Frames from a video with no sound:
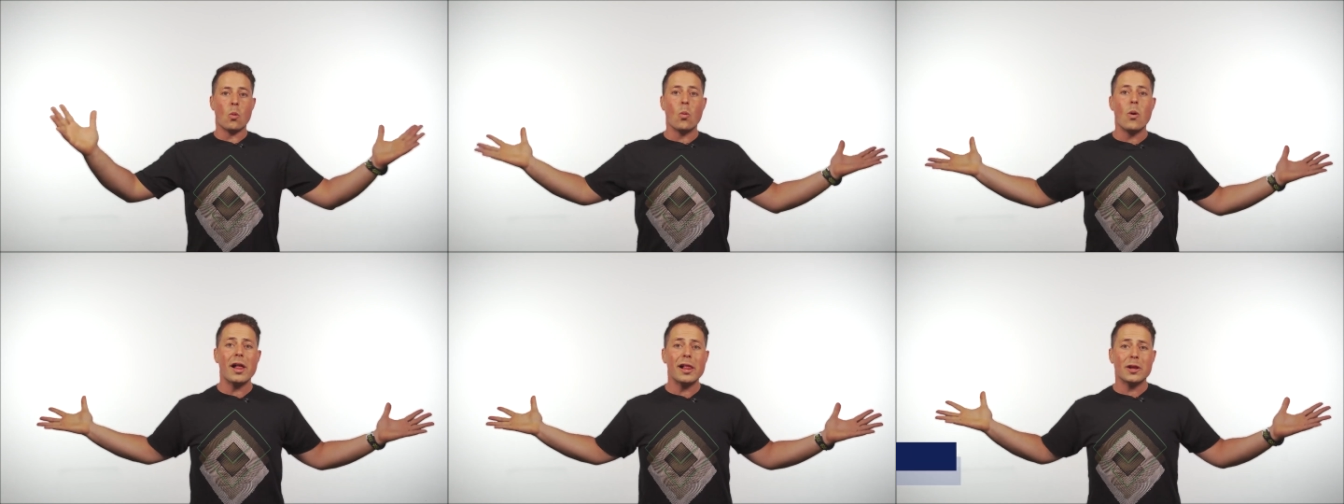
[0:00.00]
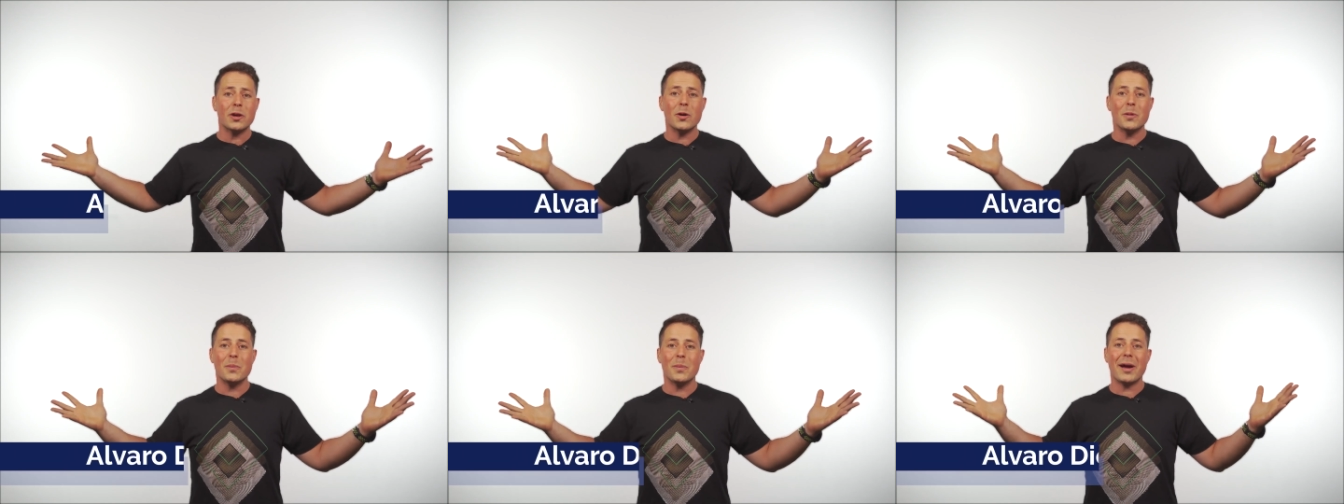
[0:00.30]

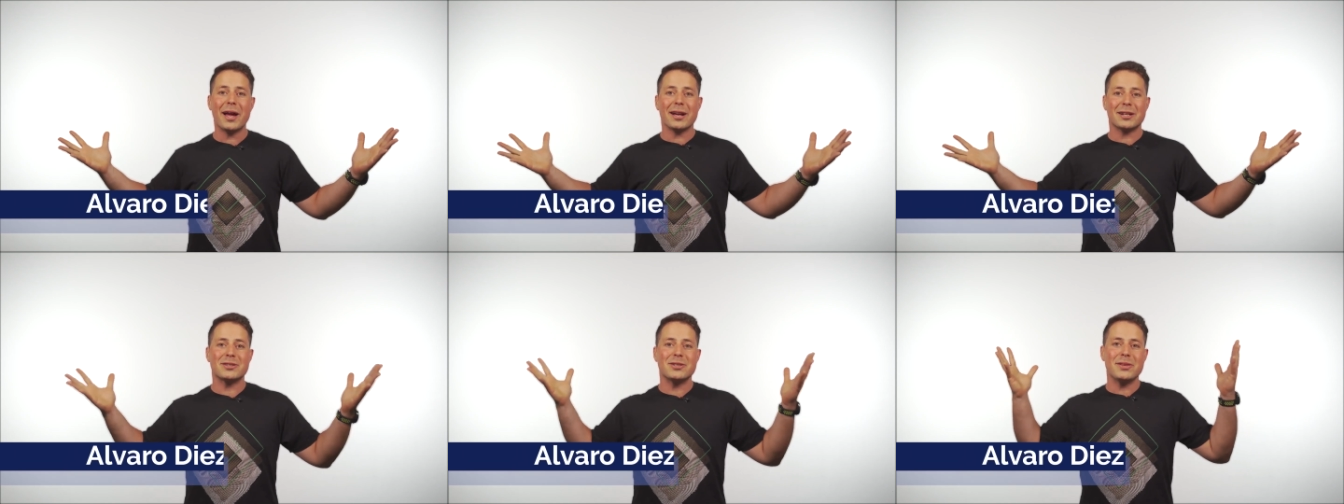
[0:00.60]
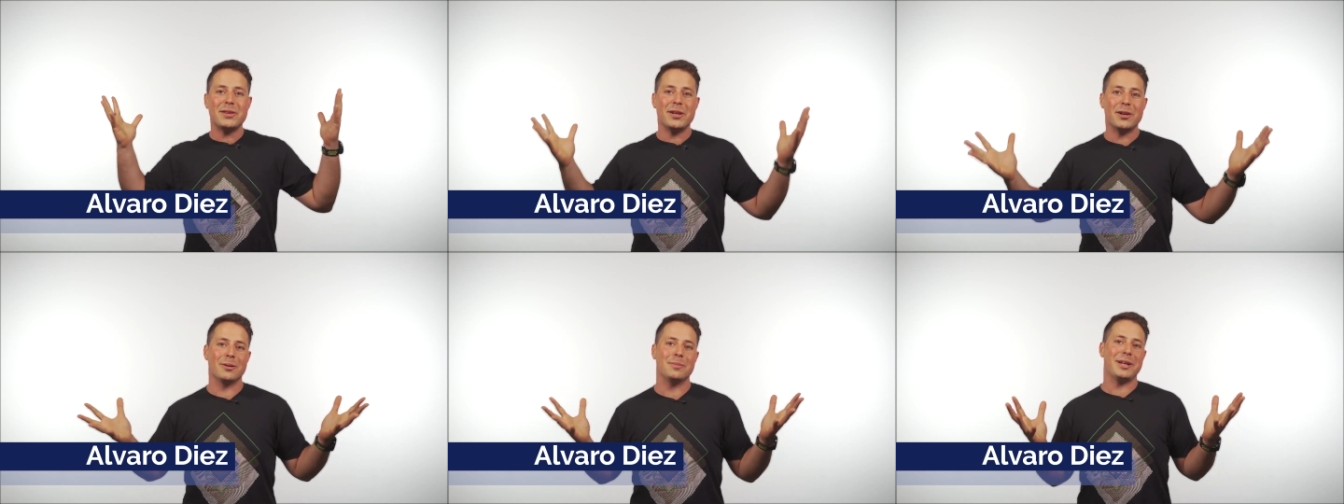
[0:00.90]
Welcome back
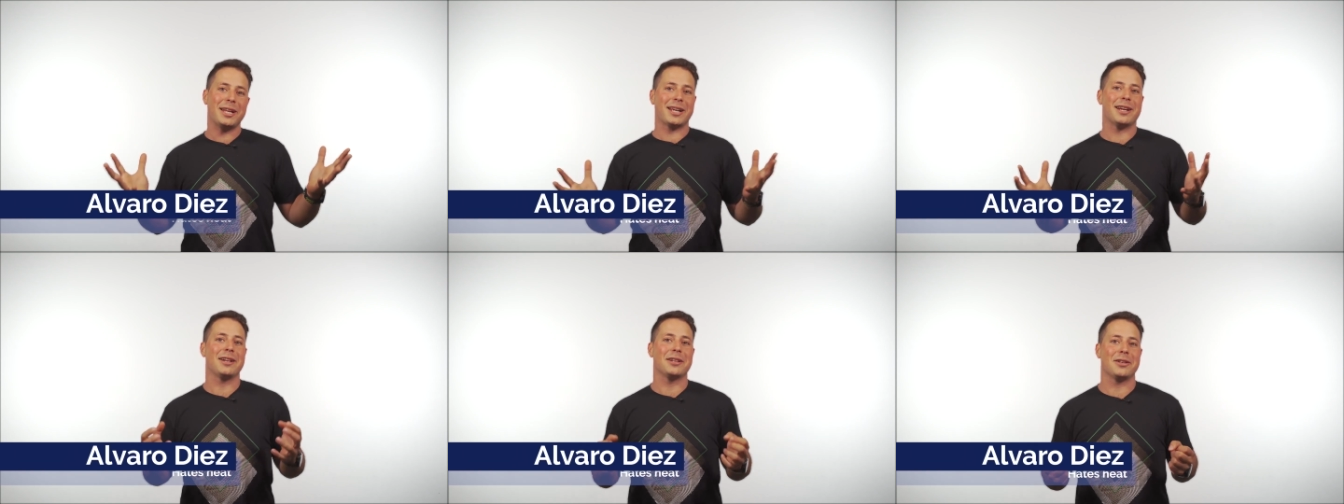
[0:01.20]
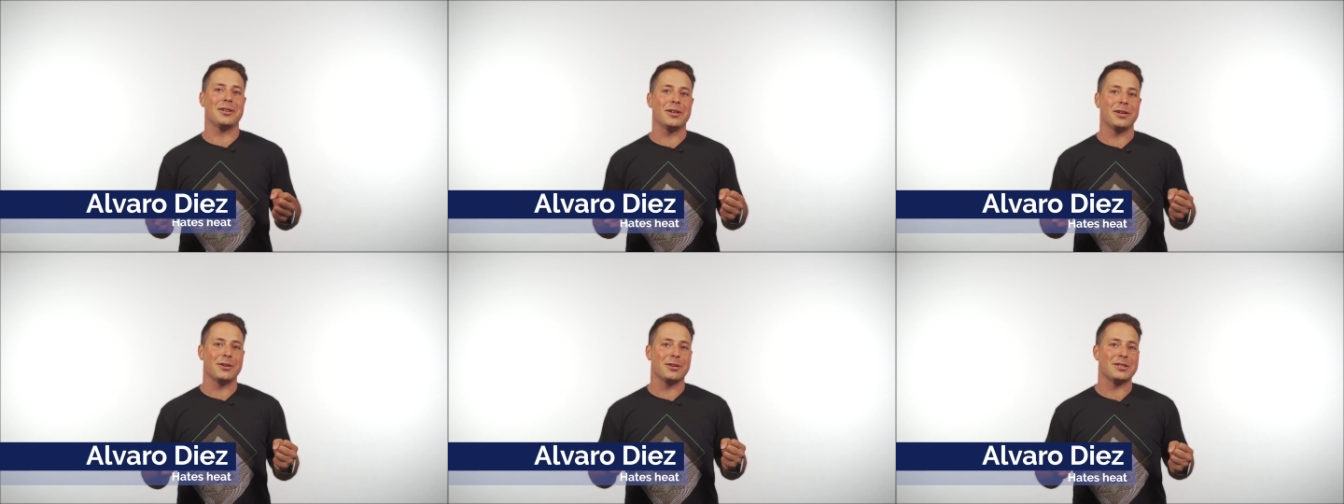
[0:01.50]
to the Omni
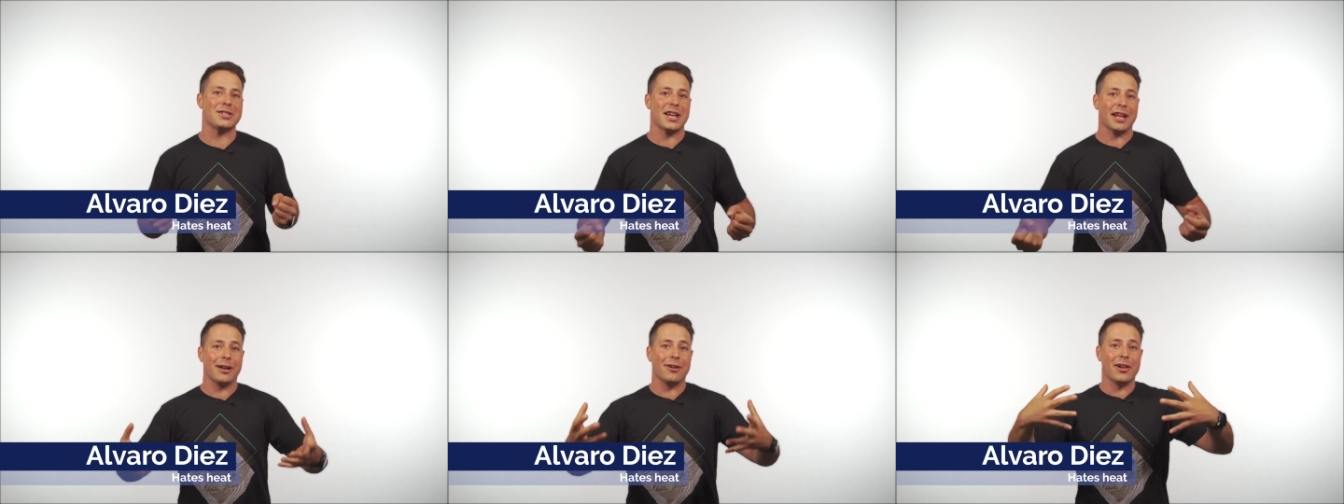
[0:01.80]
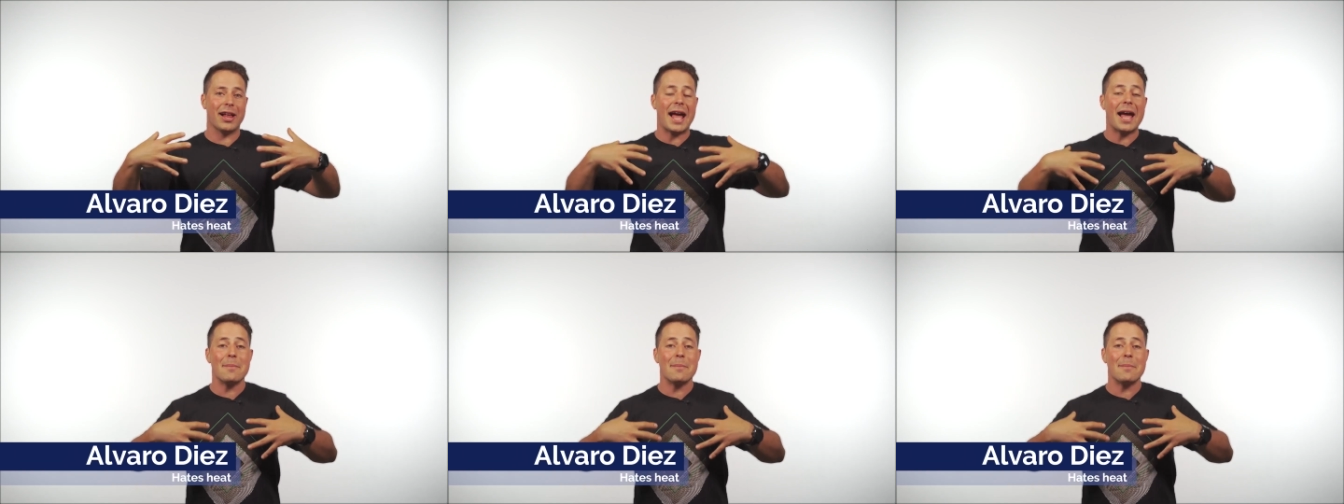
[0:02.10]
Calculator channel.